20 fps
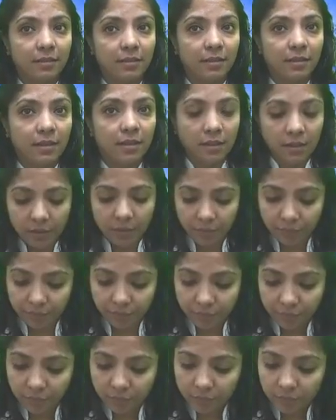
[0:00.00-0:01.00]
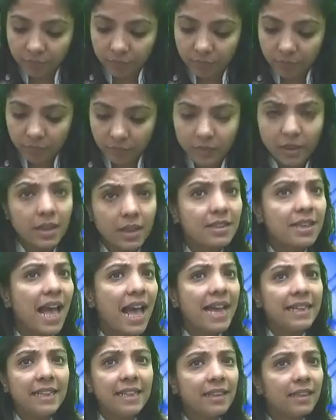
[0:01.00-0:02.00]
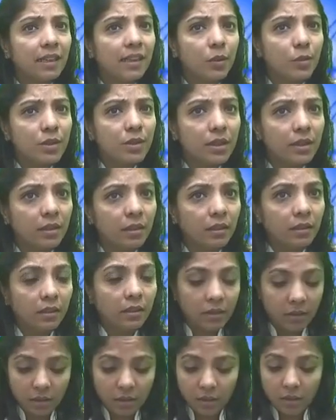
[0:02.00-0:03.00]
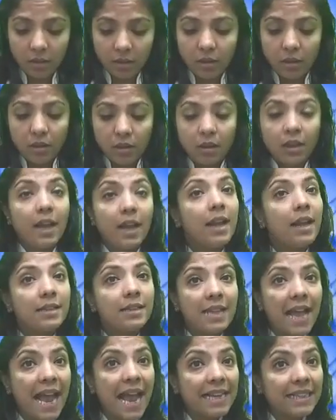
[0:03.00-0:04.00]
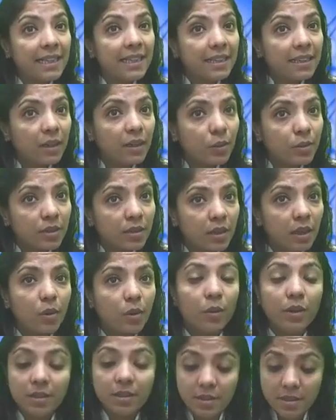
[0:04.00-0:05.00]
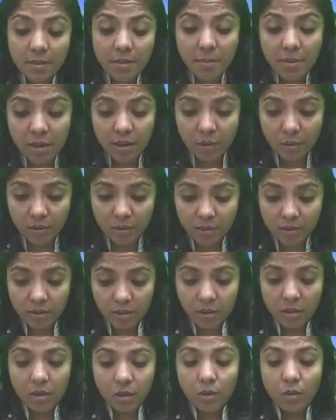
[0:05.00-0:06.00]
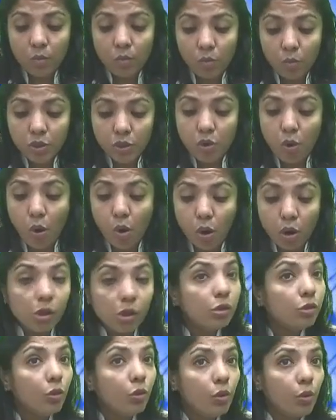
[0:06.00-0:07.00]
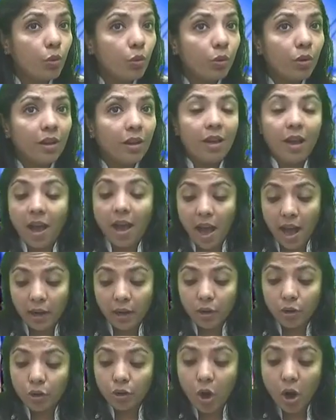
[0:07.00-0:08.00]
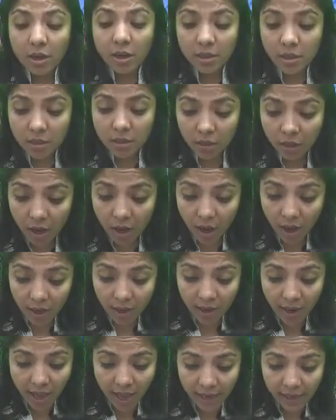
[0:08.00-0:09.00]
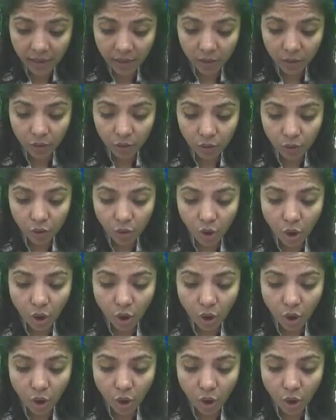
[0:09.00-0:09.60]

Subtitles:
Clear? Is identical goods clear? Is identical goods clear? Now what is similar goods? Which although are not alike in